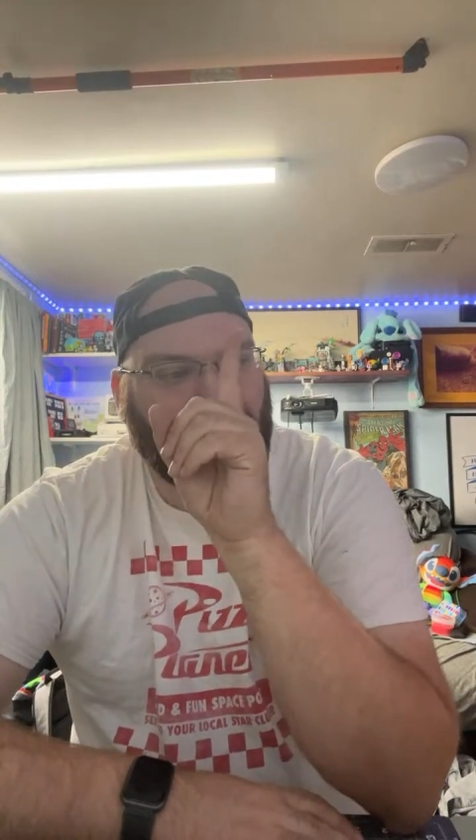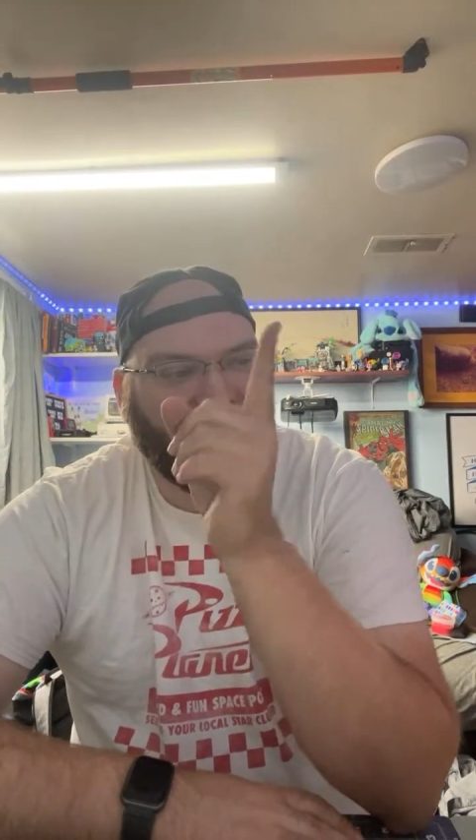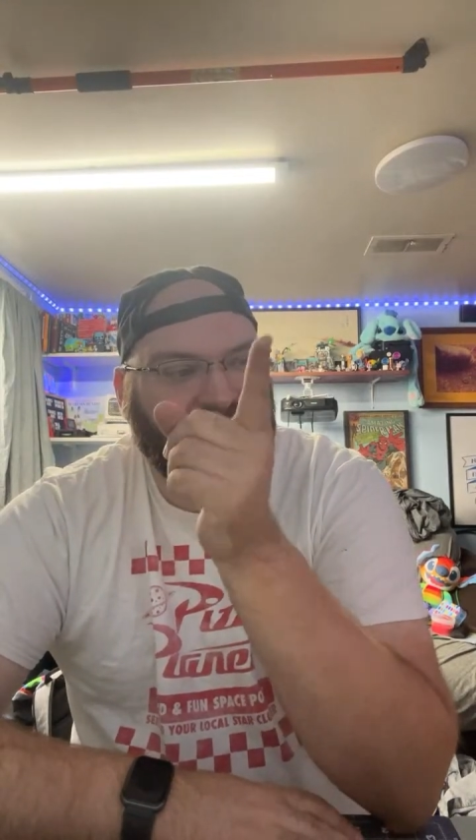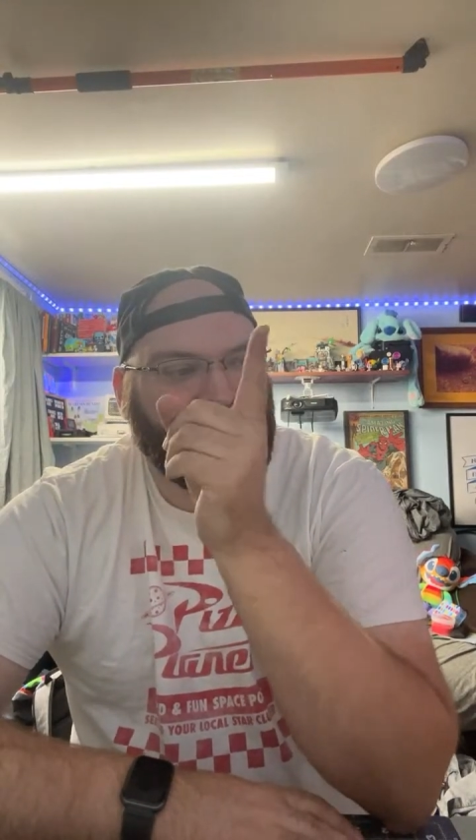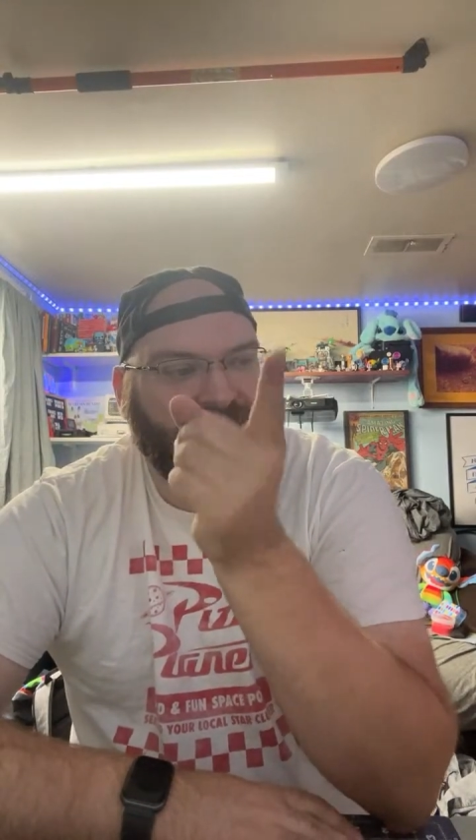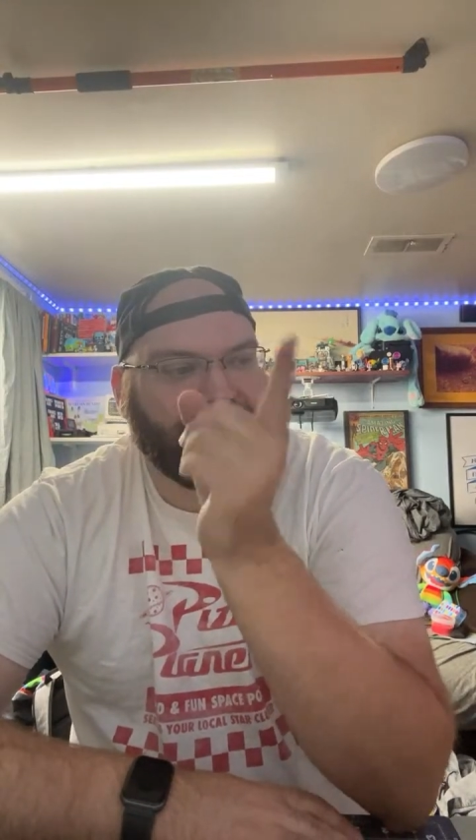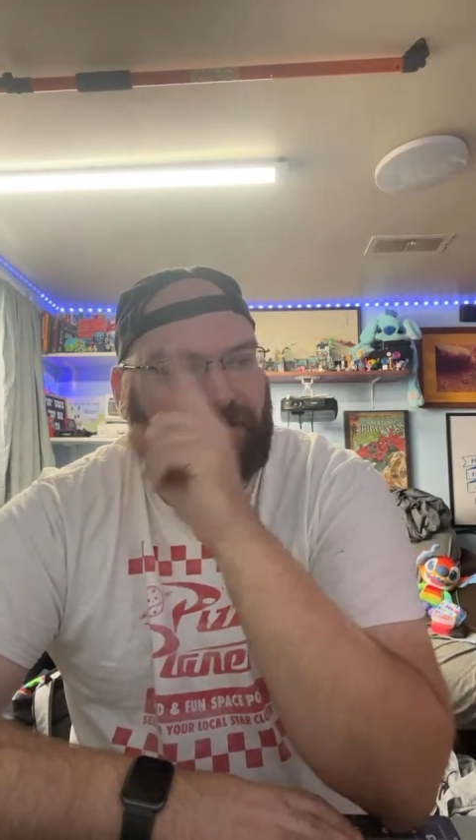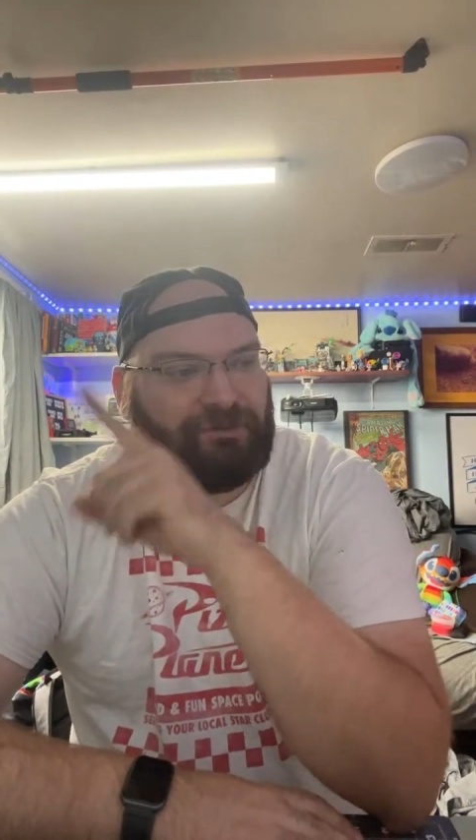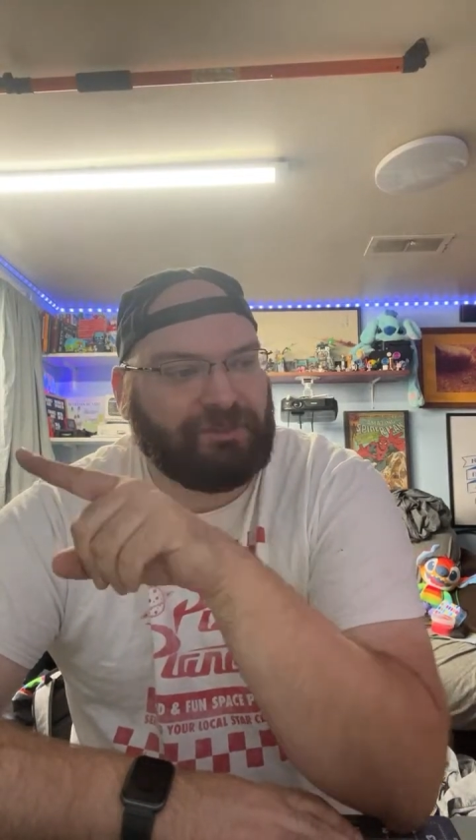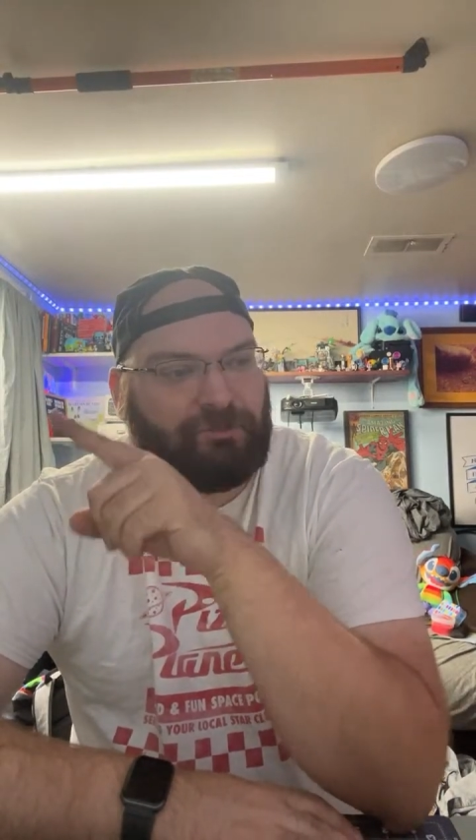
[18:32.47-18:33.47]
a black
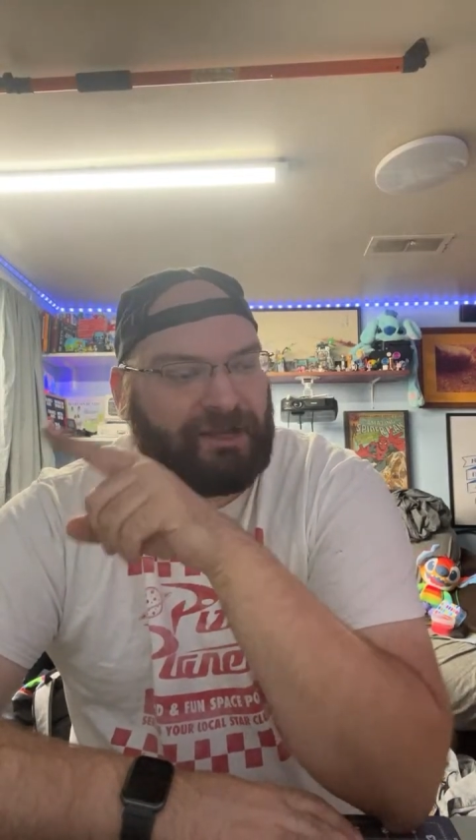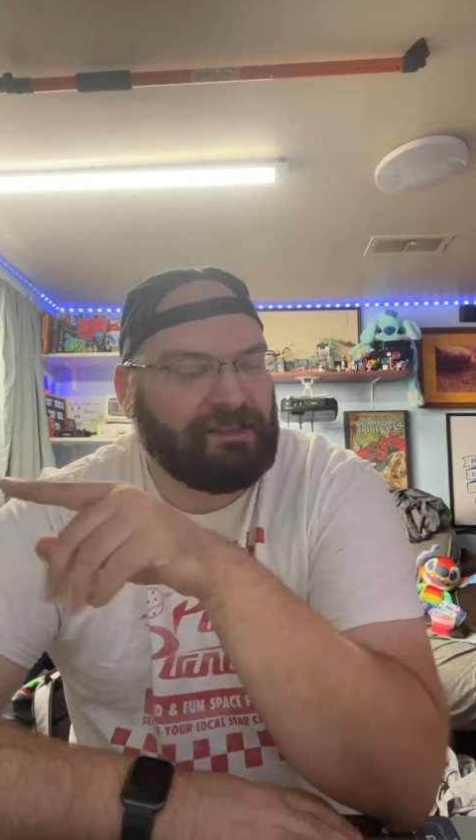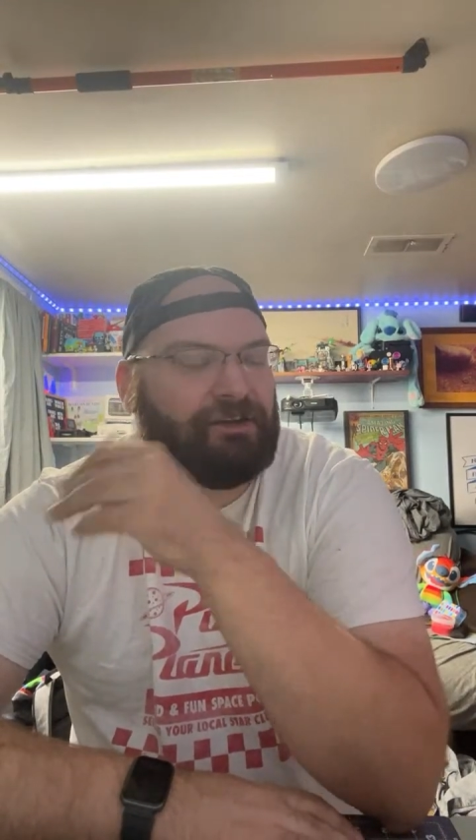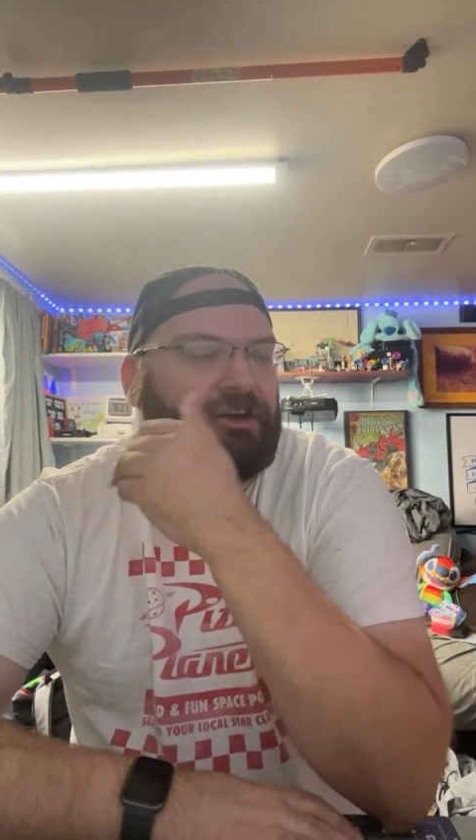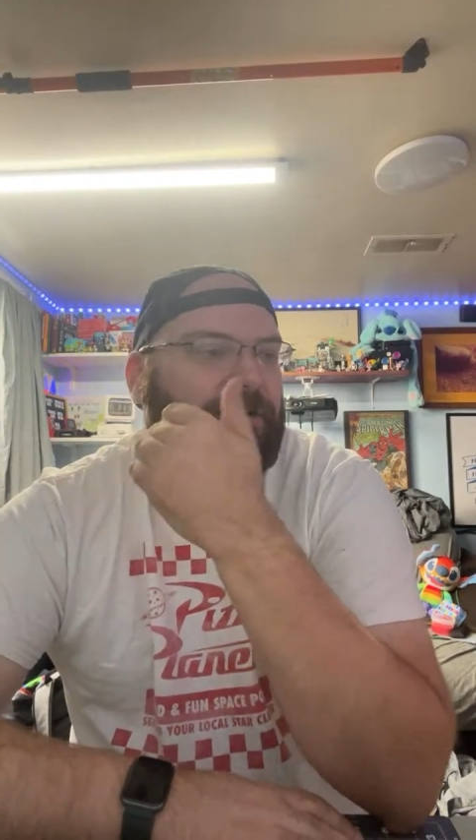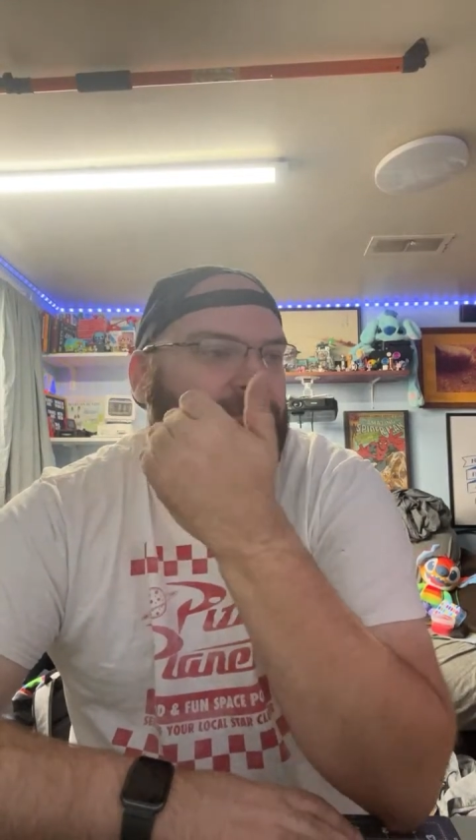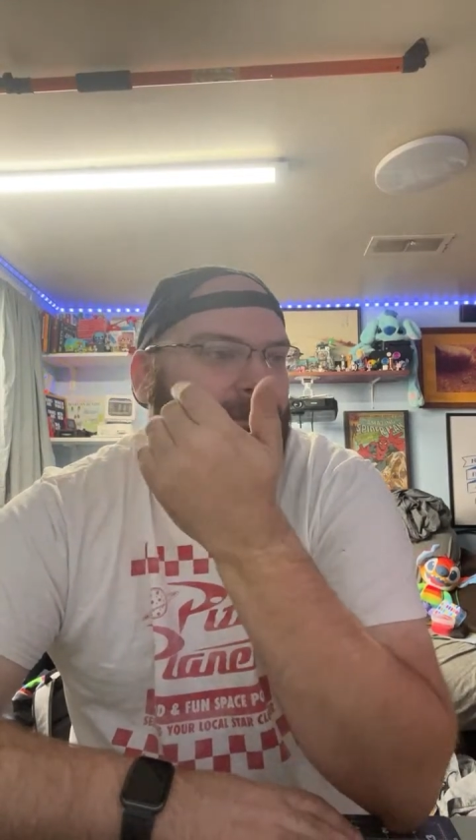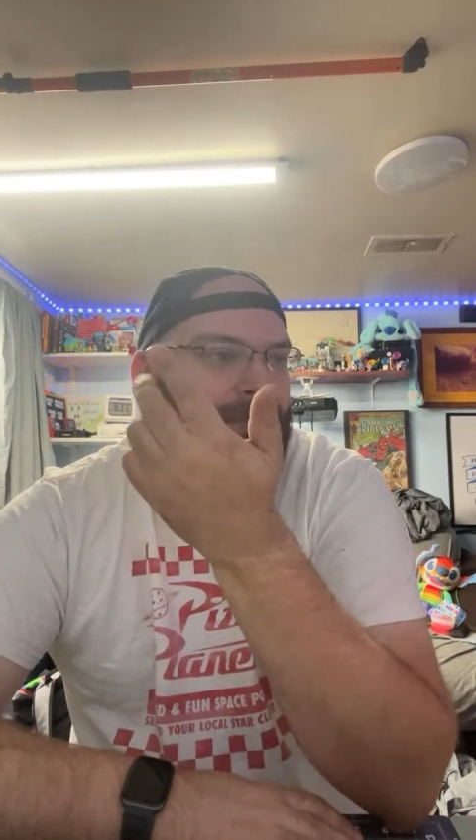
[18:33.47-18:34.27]
background with the white logo,